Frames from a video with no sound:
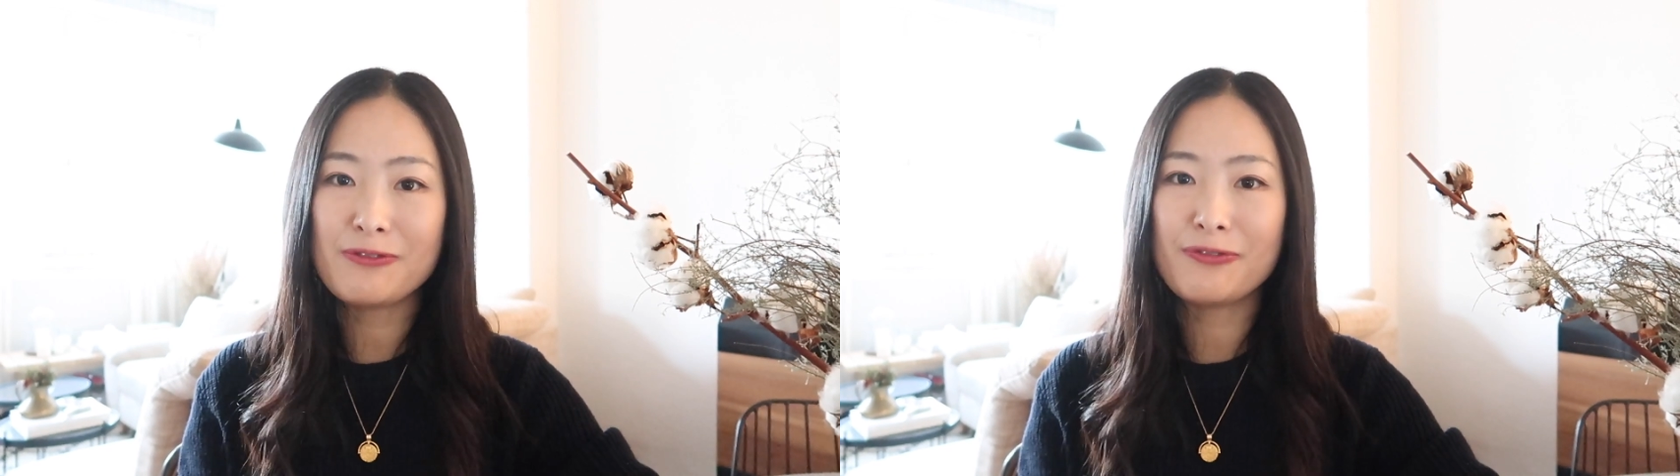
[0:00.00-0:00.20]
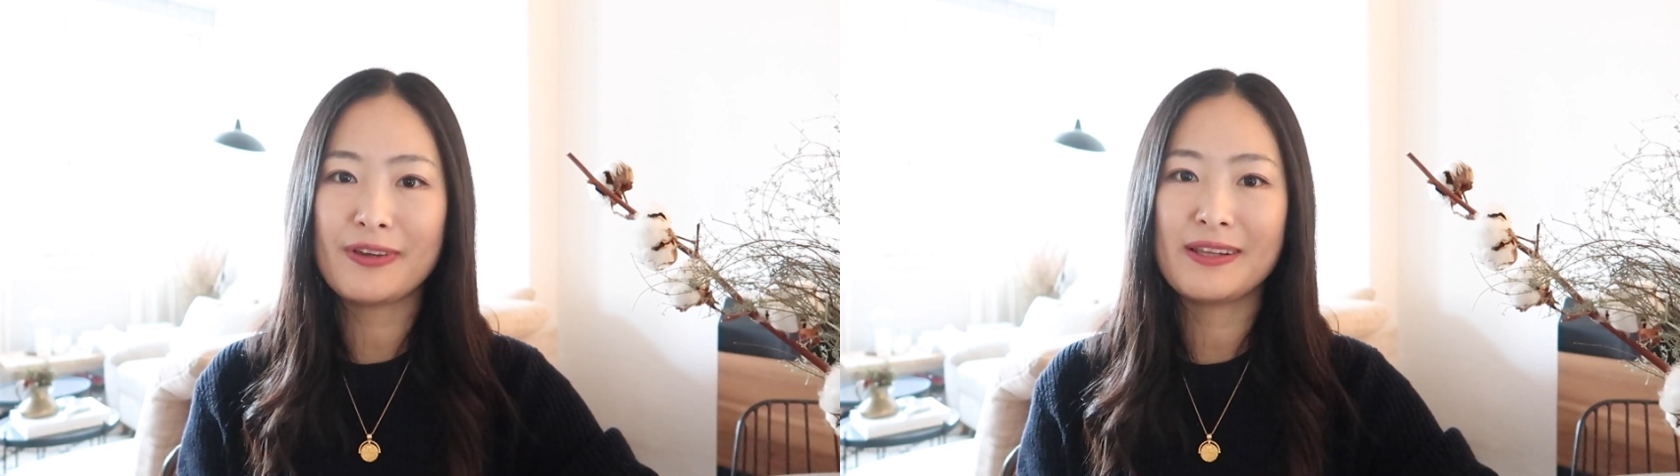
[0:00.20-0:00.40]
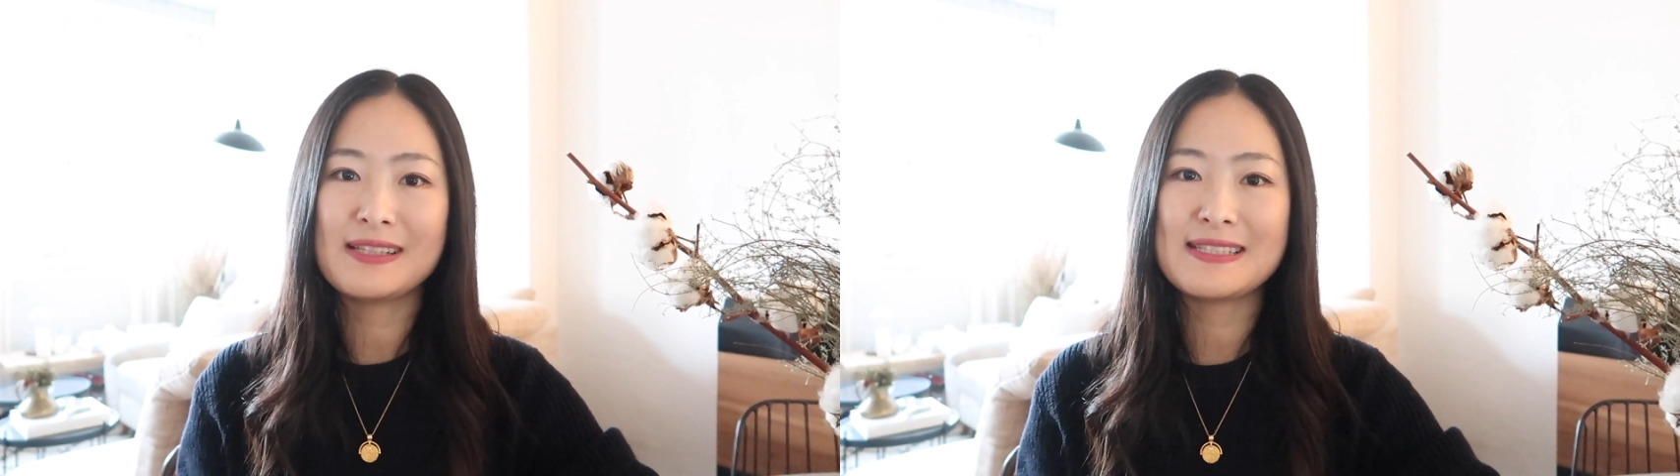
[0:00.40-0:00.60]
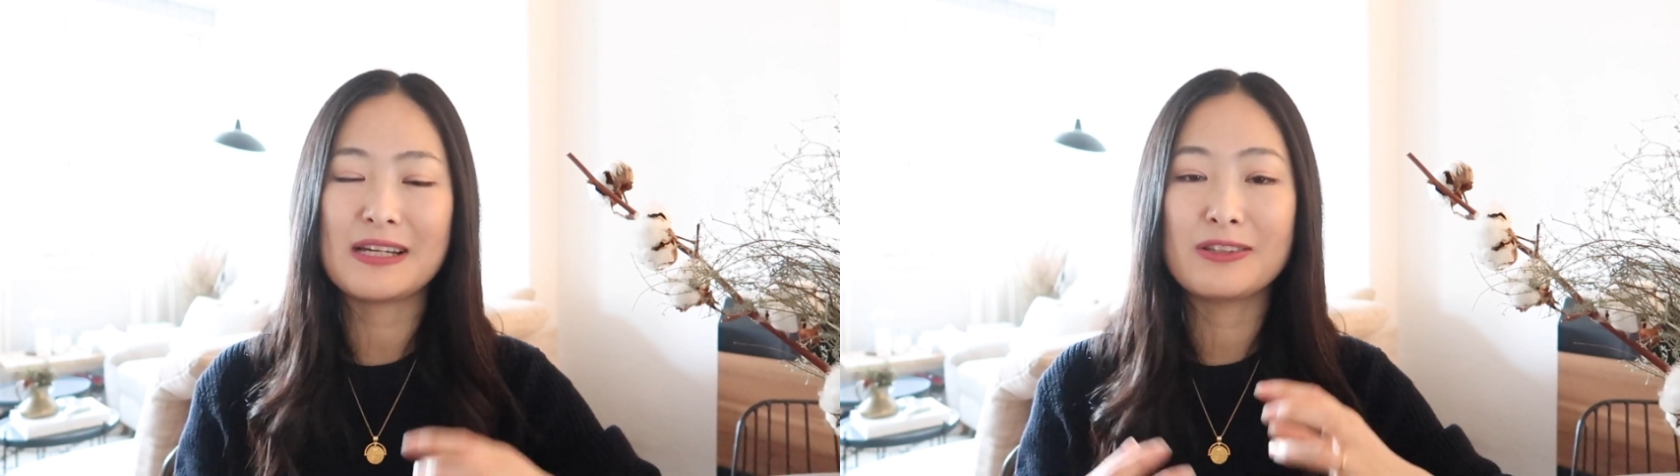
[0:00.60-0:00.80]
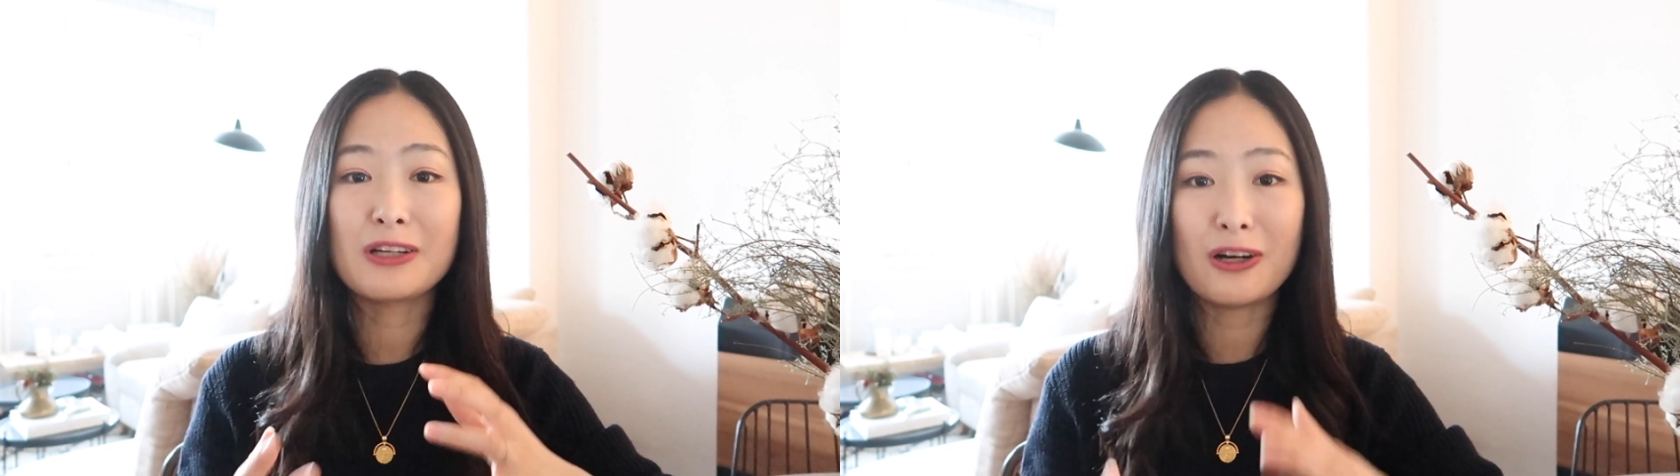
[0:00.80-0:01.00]
feels
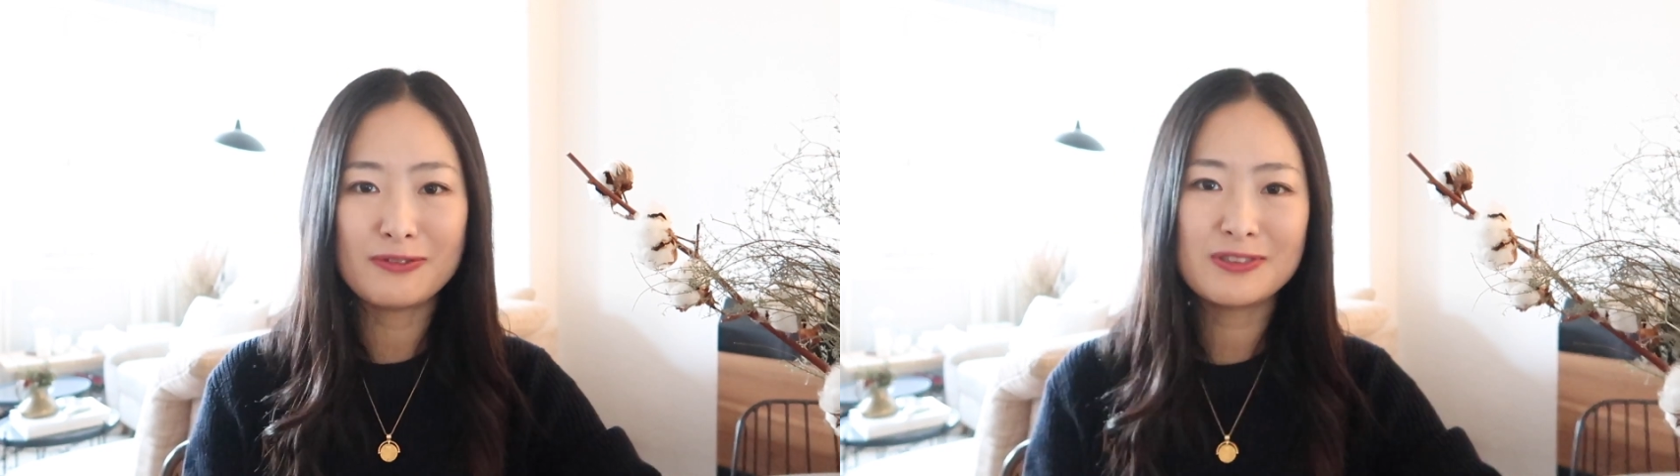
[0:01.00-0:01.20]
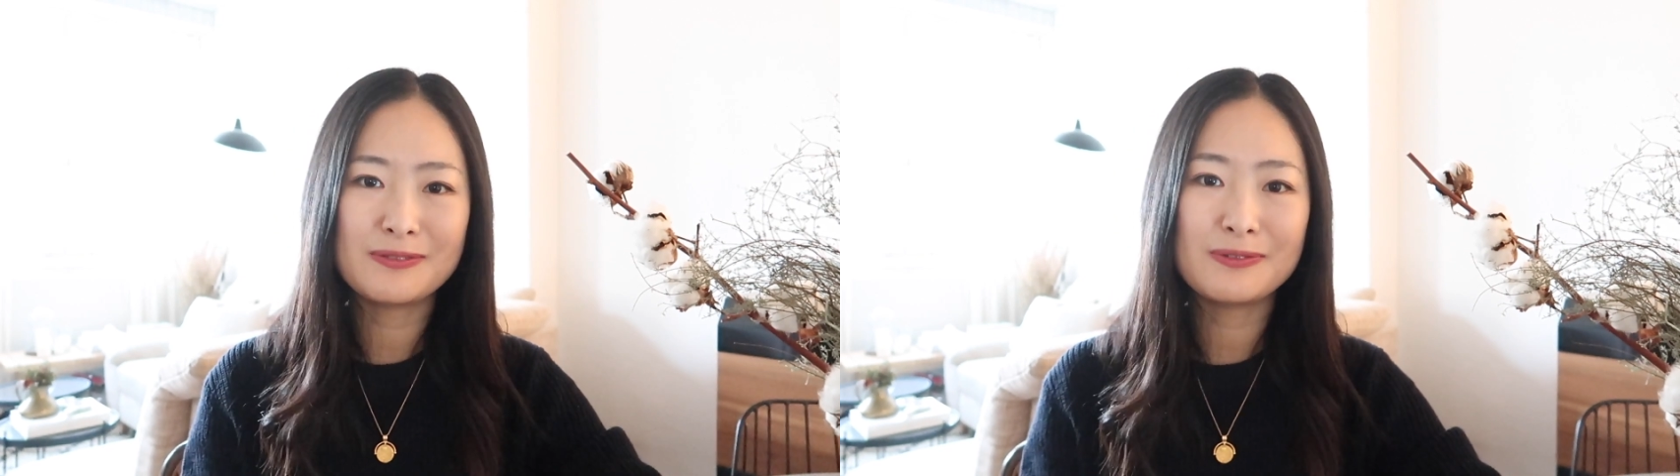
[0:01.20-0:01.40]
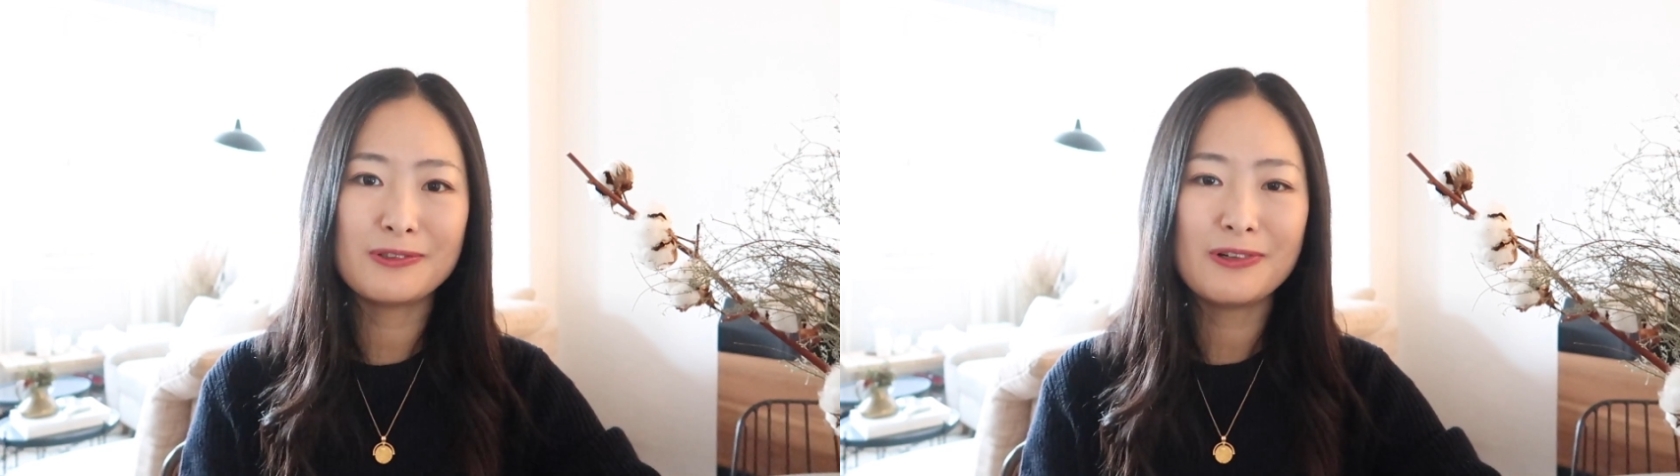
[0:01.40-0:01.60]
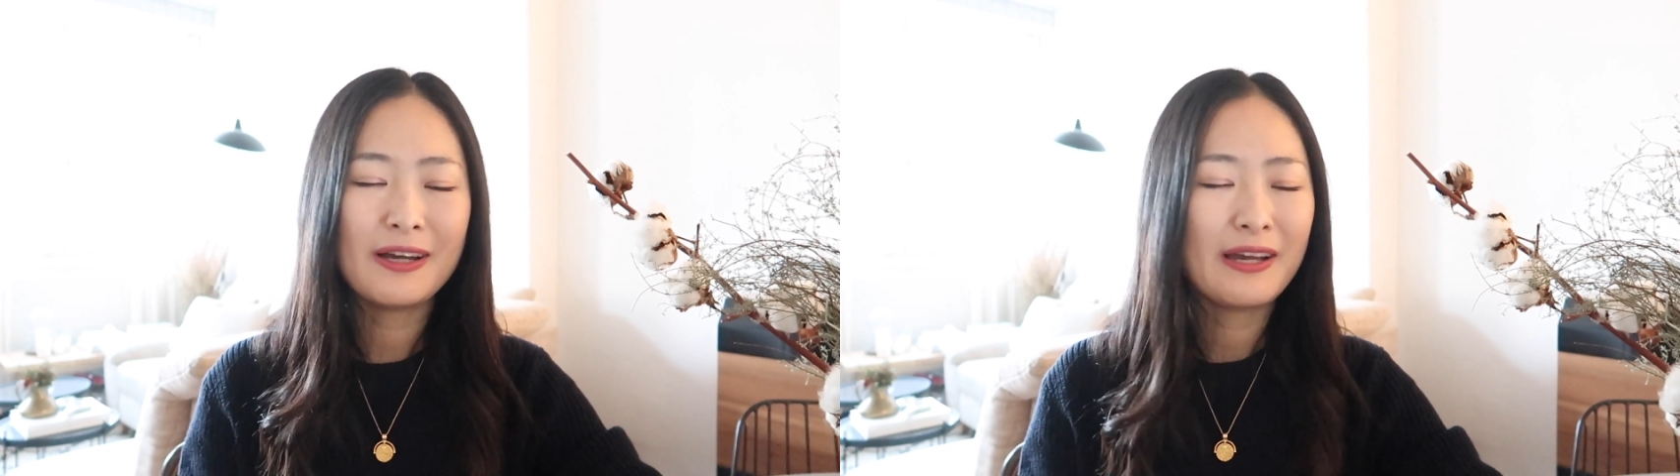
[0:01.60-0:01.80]
uncomfortable,